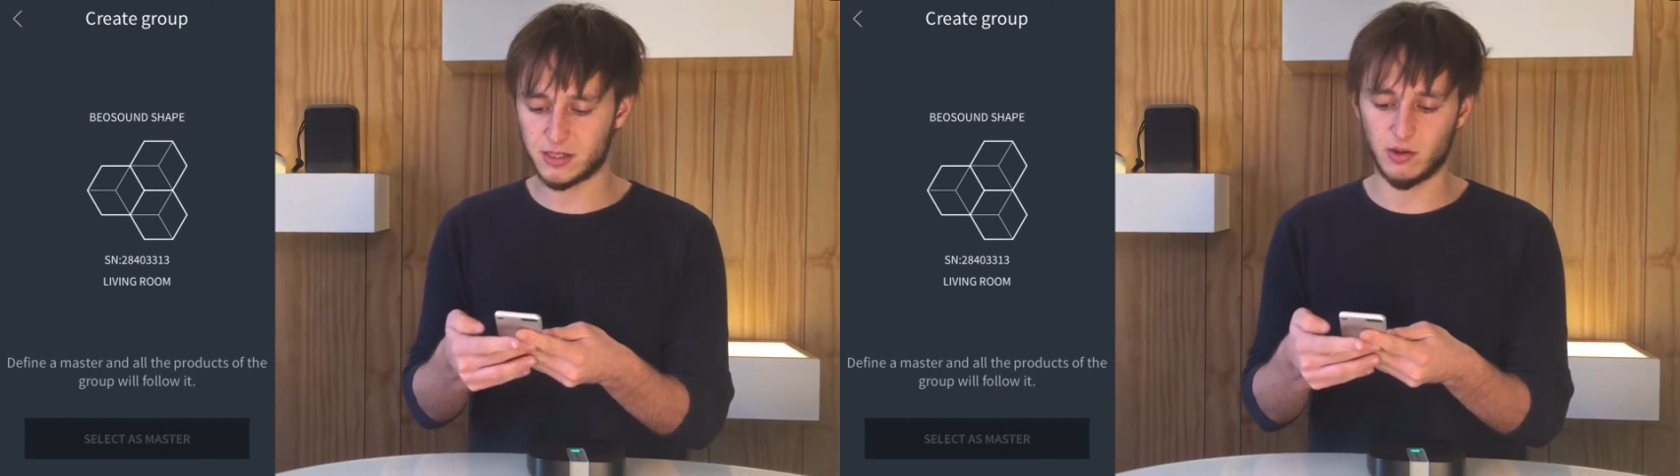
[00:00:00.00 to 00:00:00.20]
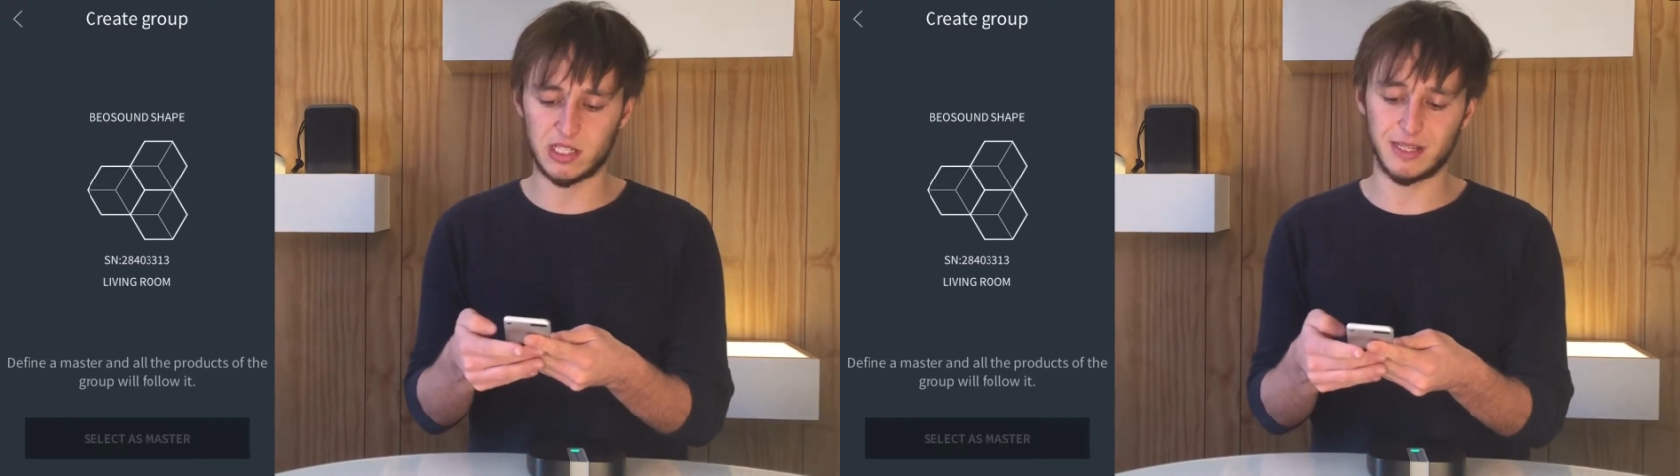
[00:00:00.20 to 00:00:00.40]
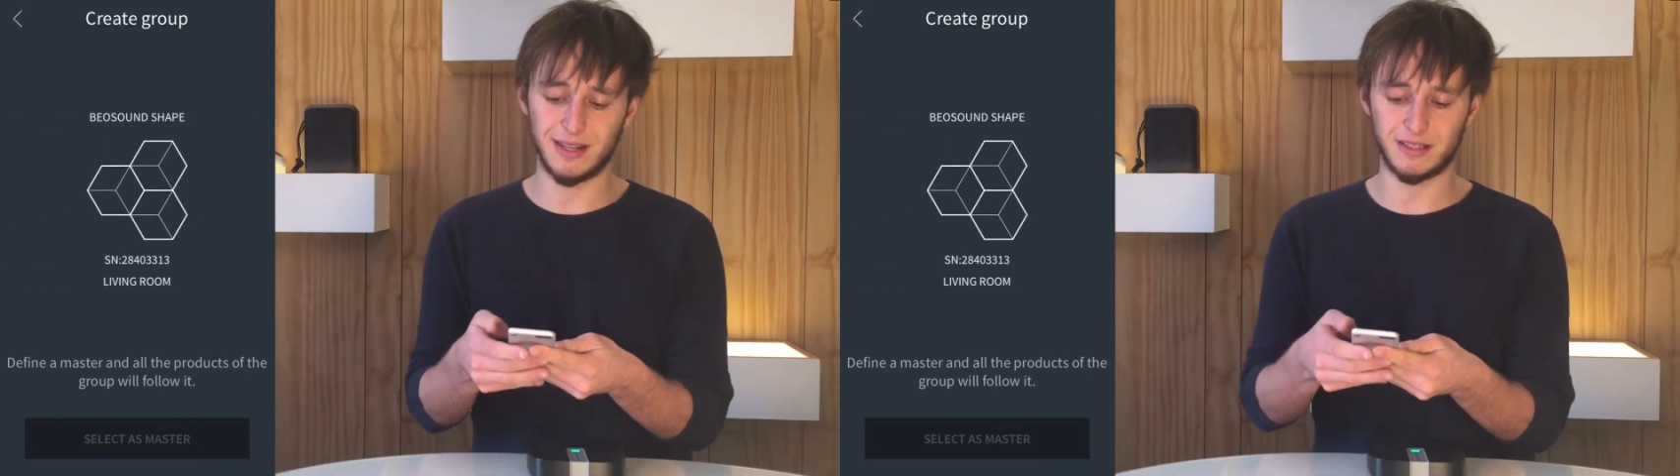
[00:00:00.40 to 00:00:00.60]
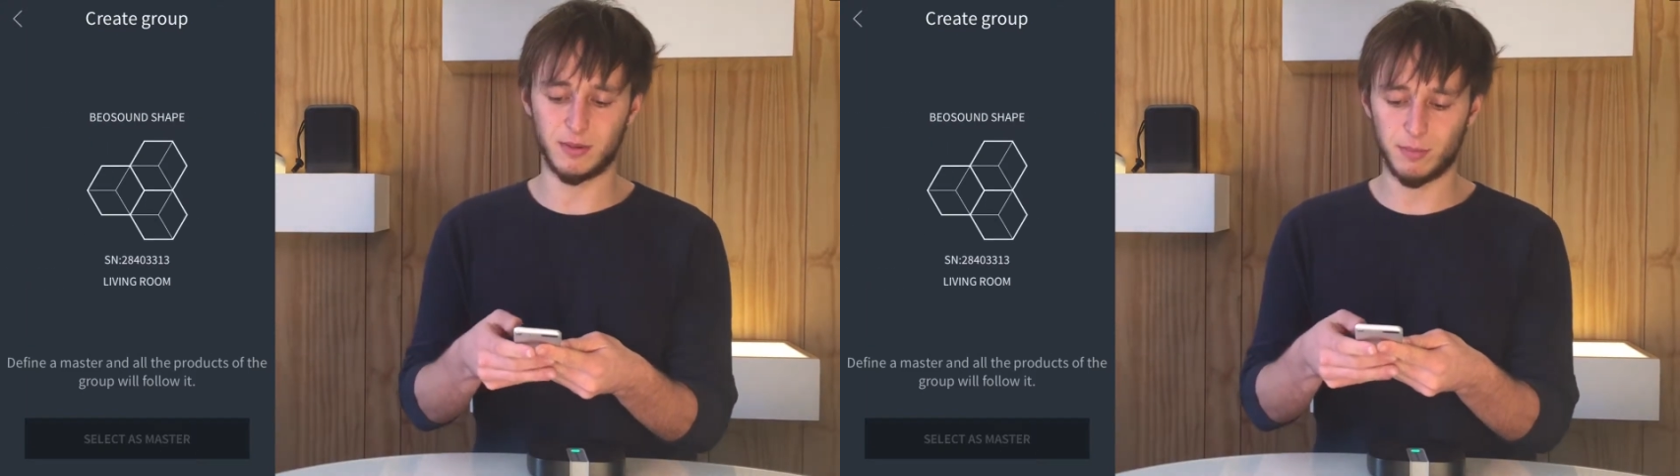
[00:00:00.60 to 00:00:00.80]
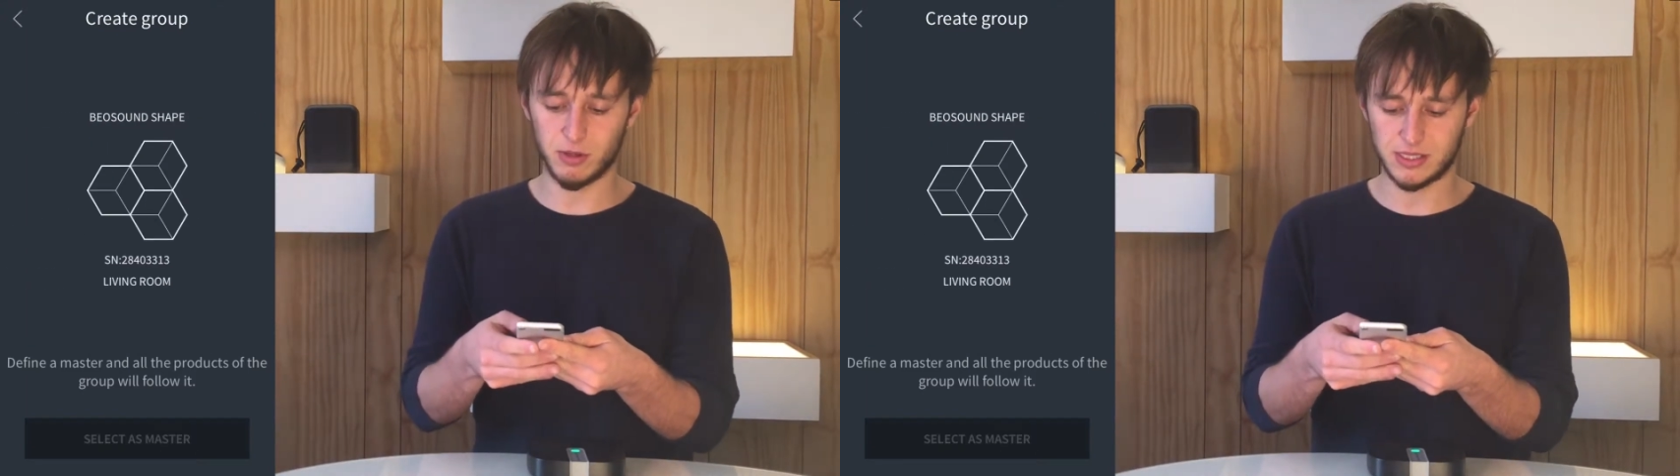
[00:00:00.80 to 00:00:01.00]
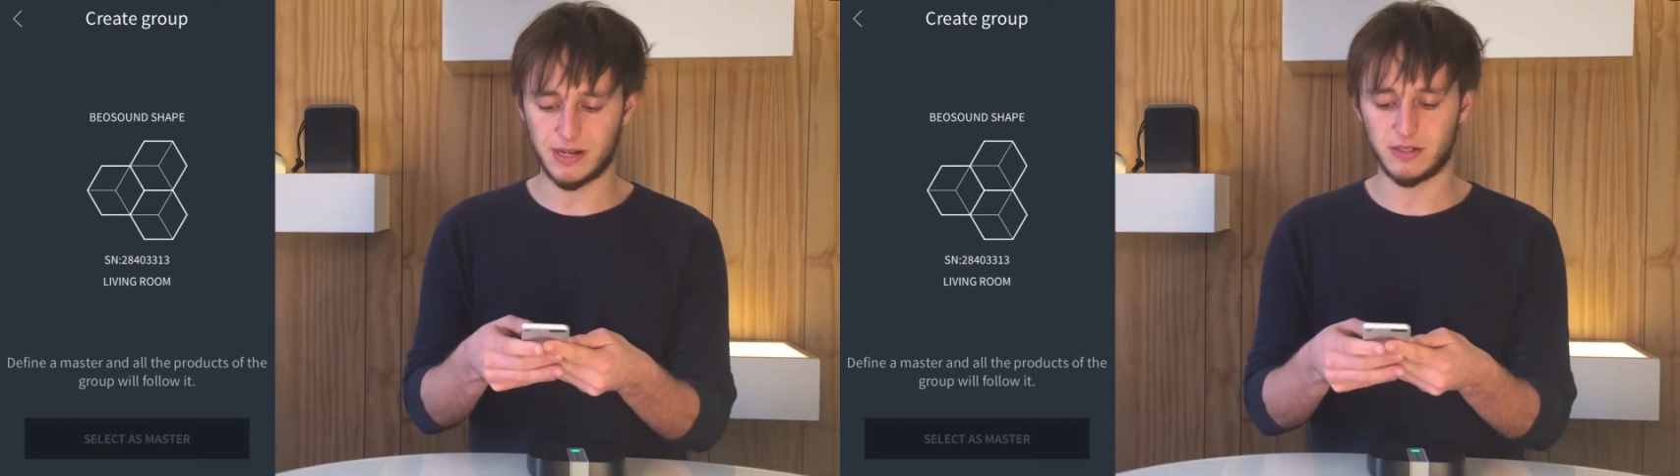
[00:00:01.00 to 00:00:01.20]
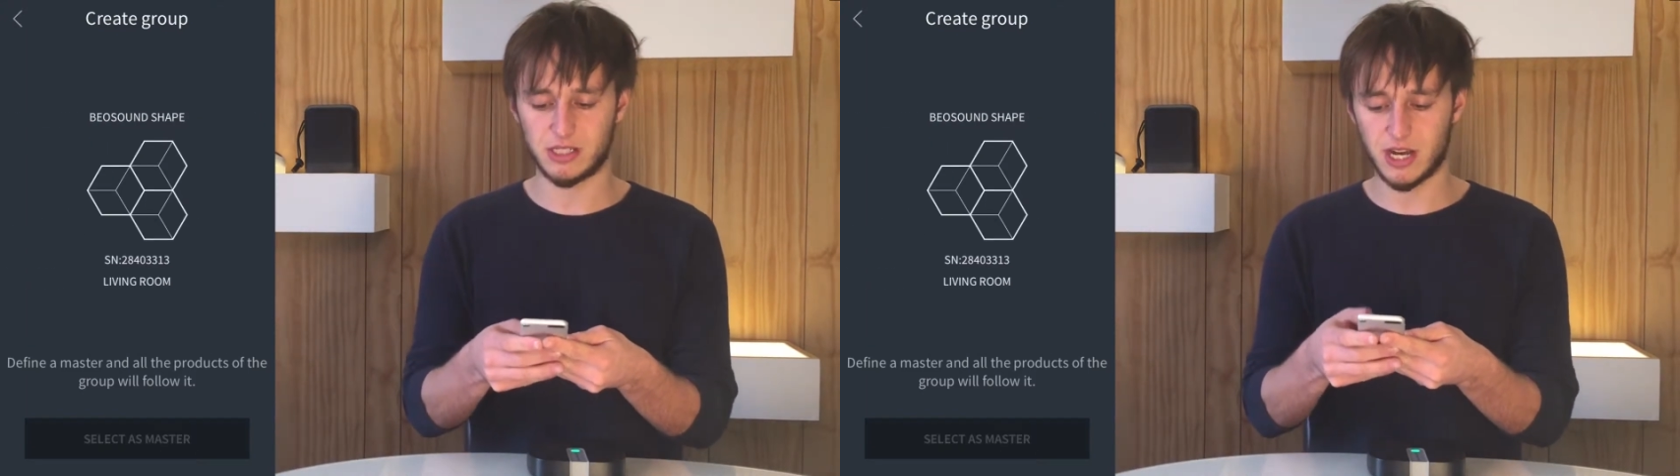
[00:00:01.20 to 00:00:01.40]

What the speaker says: so I'll select the BeoSound